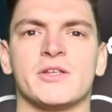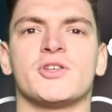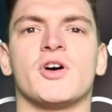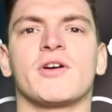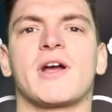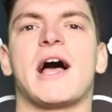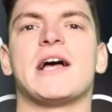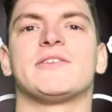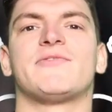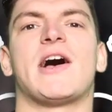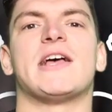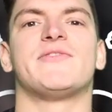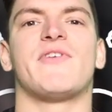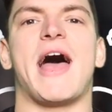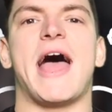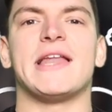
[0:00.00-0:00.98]
So guys,
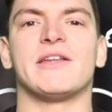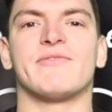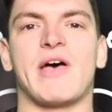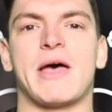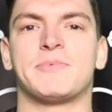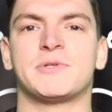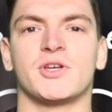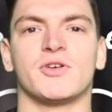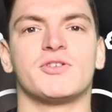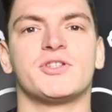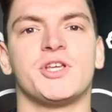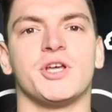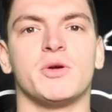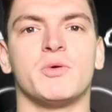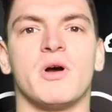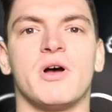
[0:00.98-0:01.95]
that is the end of episode
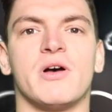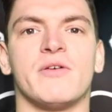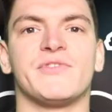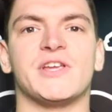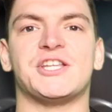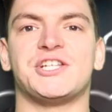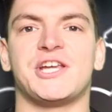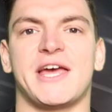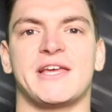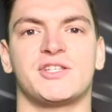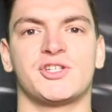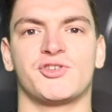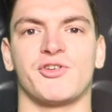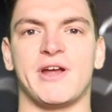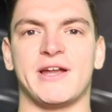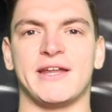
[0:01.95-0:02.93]
2 of your
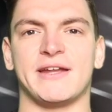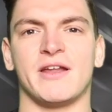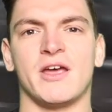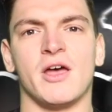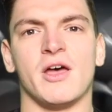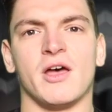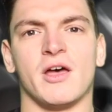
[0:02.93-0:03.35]
chest training.